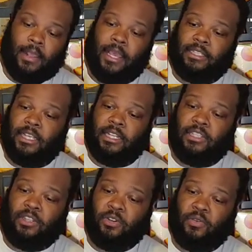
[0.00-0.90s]
I say these
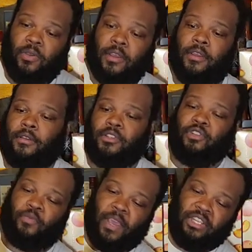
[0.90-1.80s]
little
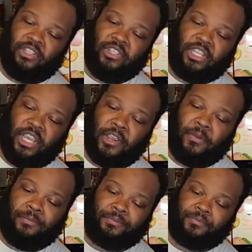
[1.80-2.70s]
serrations
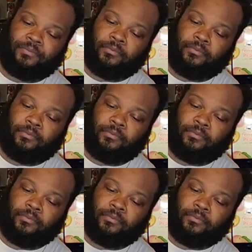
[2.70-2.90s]
here